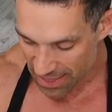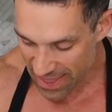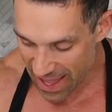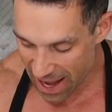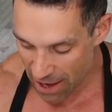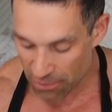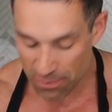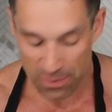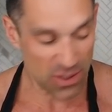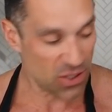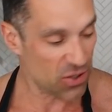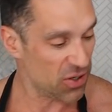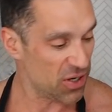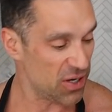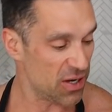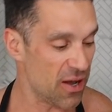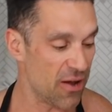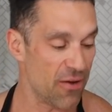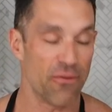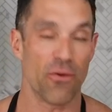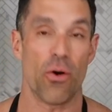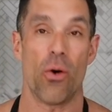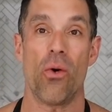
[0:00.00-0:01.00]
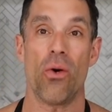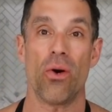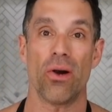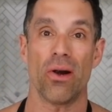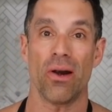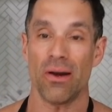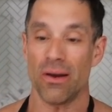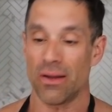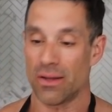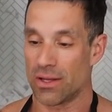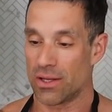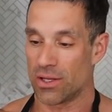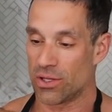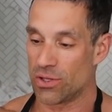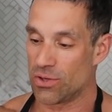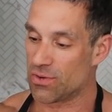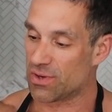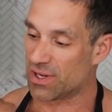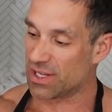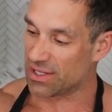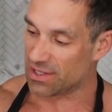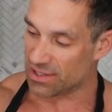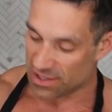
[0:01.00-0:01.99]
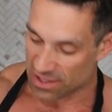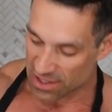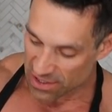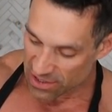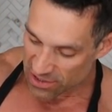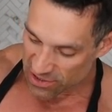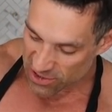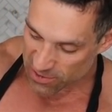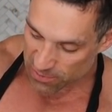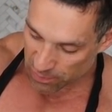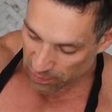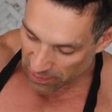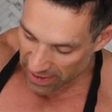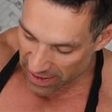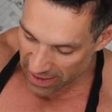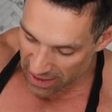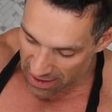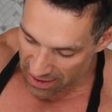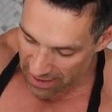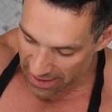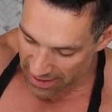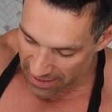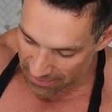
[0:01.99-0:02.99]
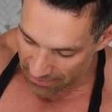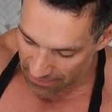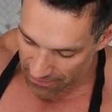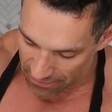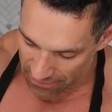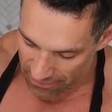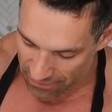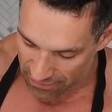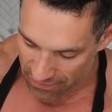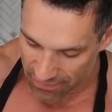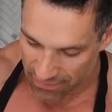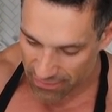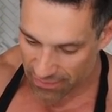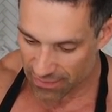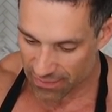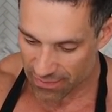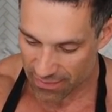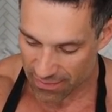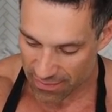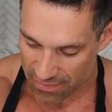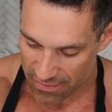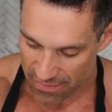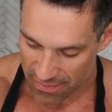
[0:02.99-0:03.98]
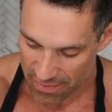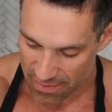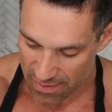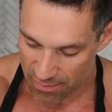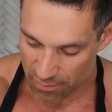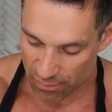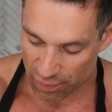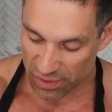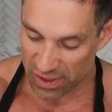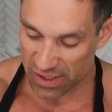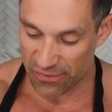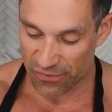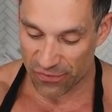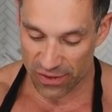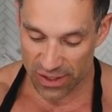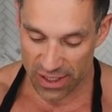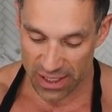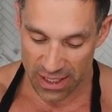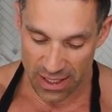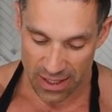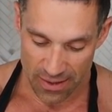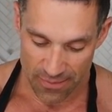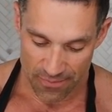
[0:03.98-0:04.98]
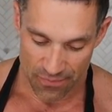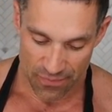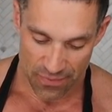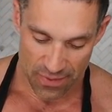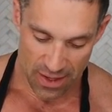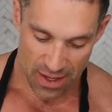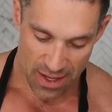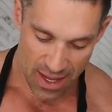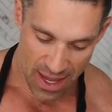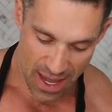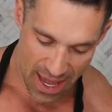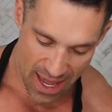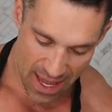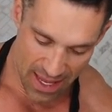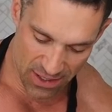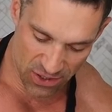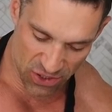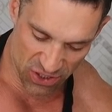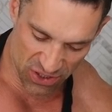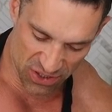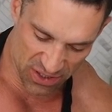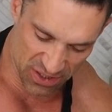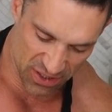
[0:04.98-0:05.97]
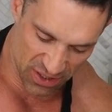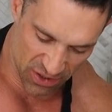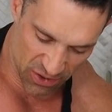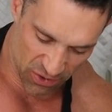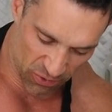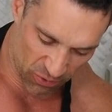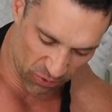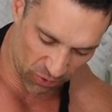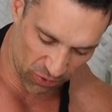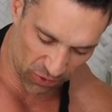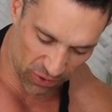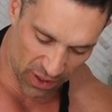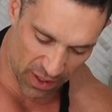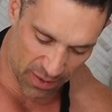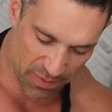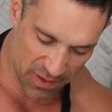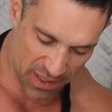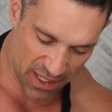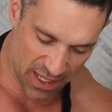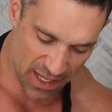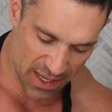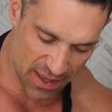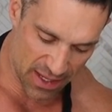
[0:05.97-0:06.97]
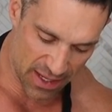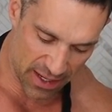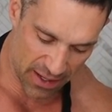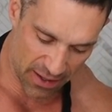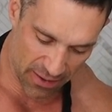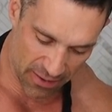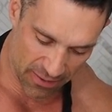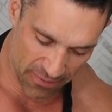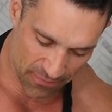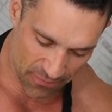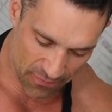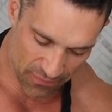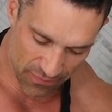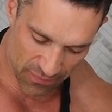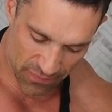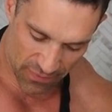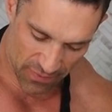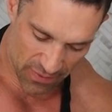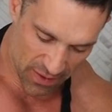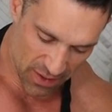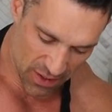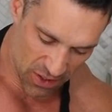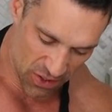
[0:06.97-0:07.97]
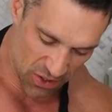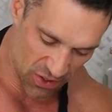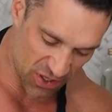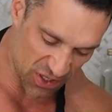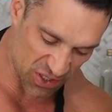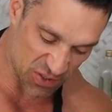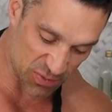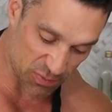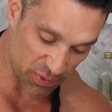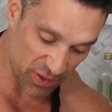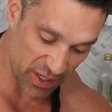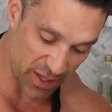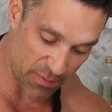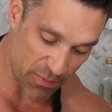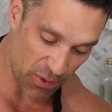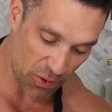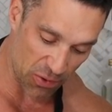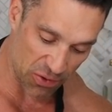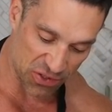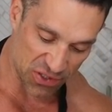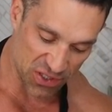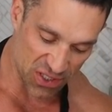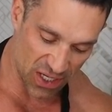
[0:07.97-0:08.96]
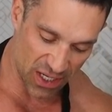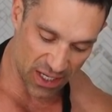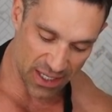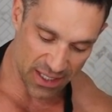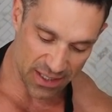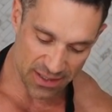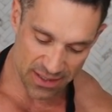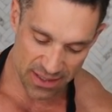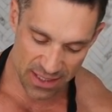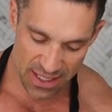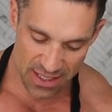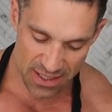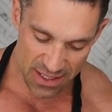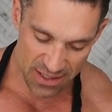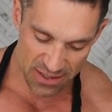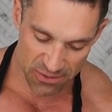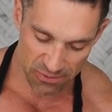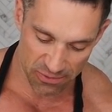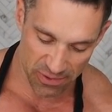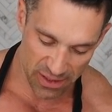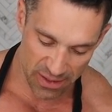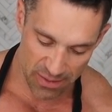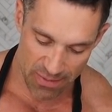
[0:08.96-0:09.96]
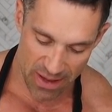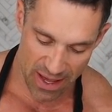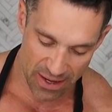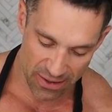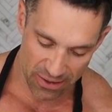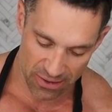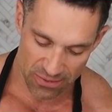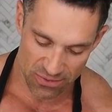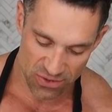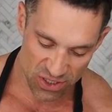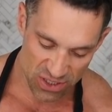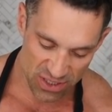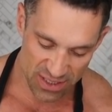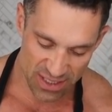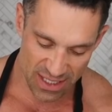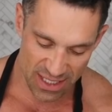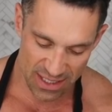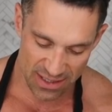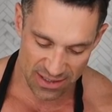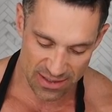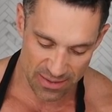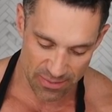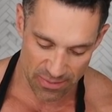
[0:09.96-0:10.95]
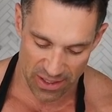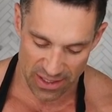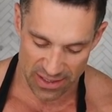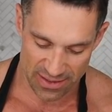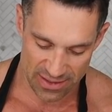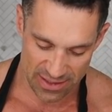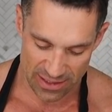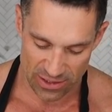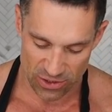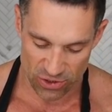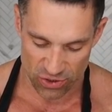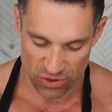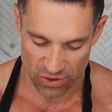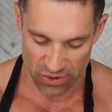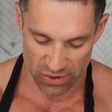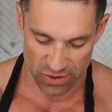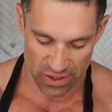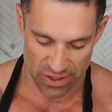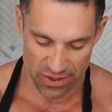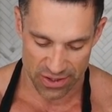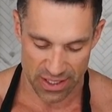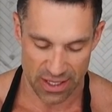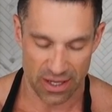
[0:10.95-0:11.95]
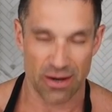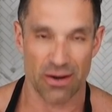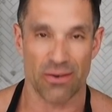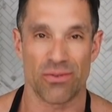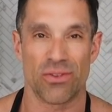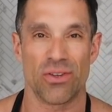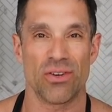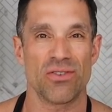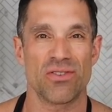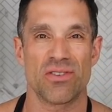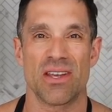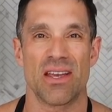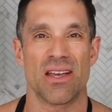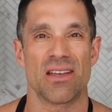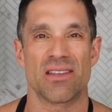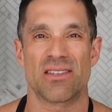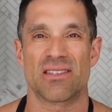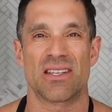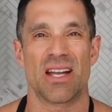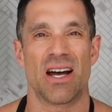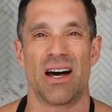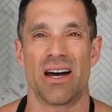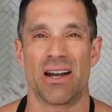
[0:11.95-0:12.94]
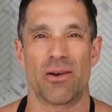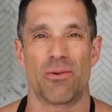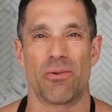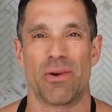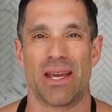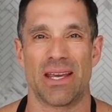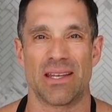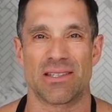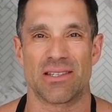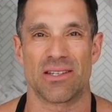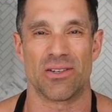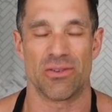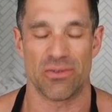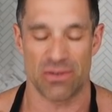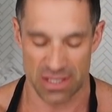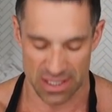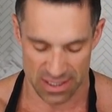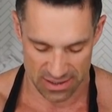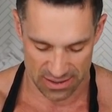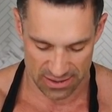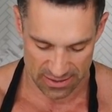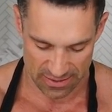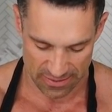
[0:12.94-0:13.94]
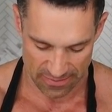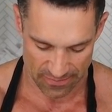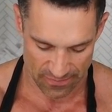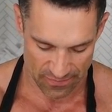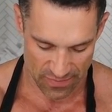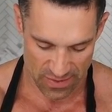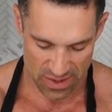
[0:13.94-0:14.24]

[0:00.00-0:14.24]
That would be good enough. Or you can spray on it briefly and just rub it in there. You can spray both sides. It doesn't really matter. Just get some icing sugar on there. There's a ton of ways to do this.